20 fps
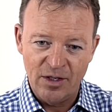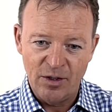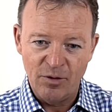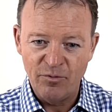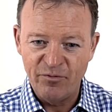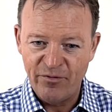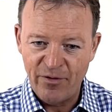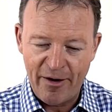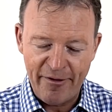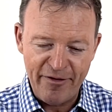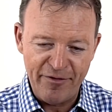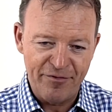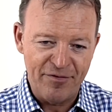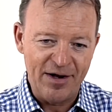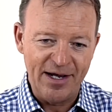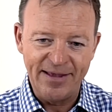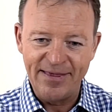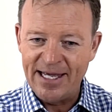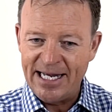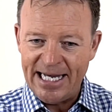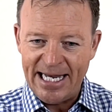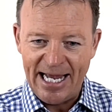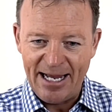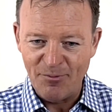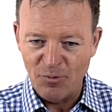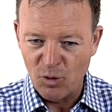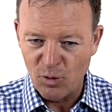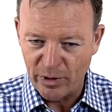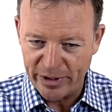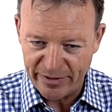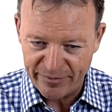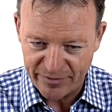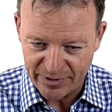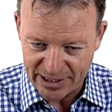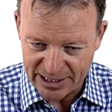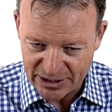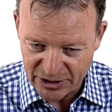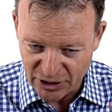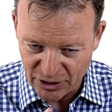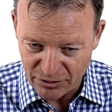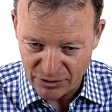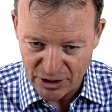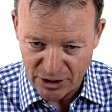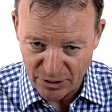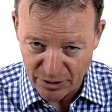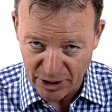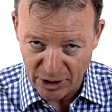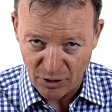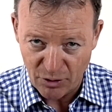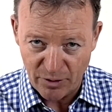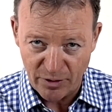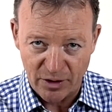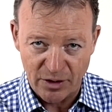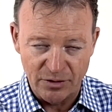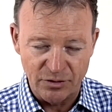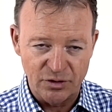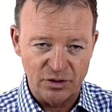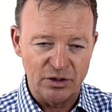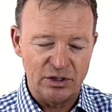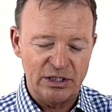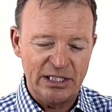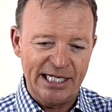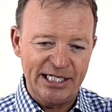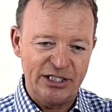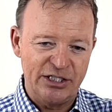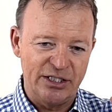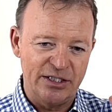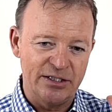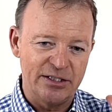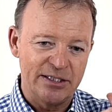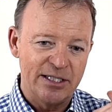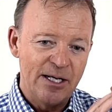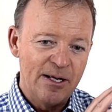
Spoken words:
verifying their name or whatever it is you do at your consultations.